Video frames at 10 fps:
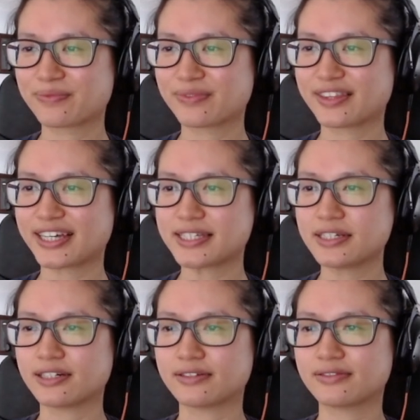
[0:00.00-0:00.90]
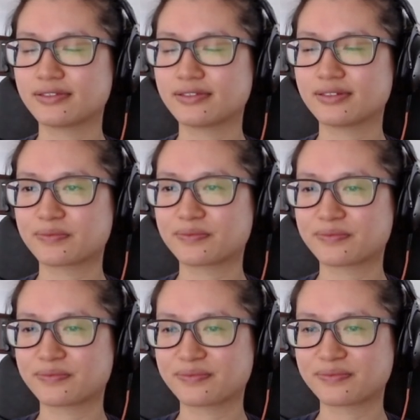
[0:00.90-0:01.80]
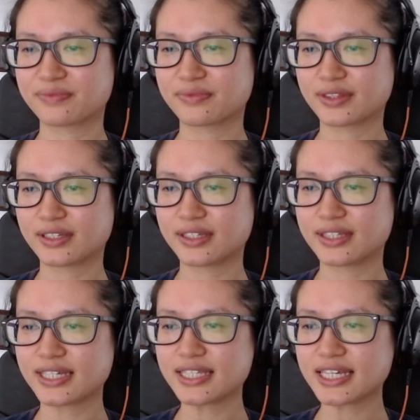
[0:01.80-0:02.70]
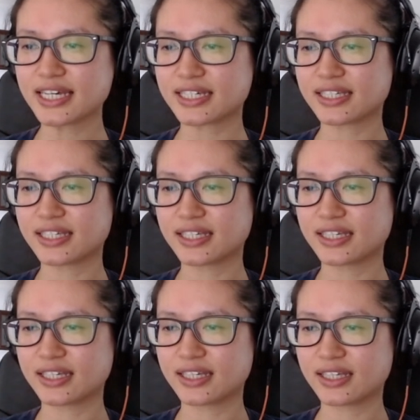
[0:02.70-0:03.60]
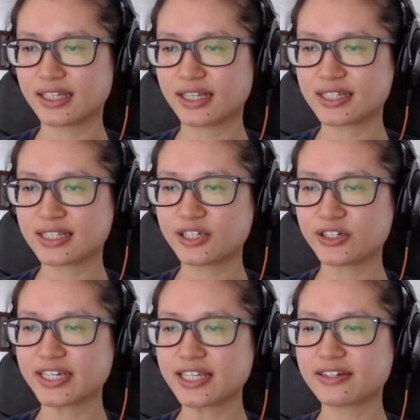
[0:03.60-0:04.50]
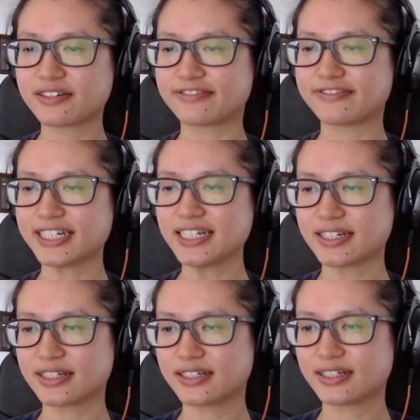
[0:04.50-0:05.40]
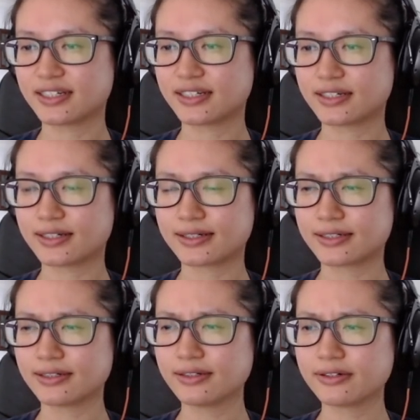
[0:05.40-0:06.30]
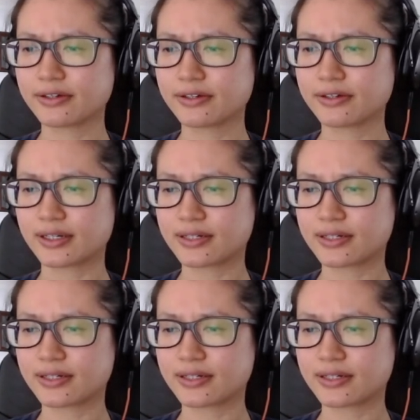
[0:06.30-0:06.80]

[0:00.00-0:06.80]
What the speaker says: That's enough. Sensei, is a new kid gonna fight? I don't know yet,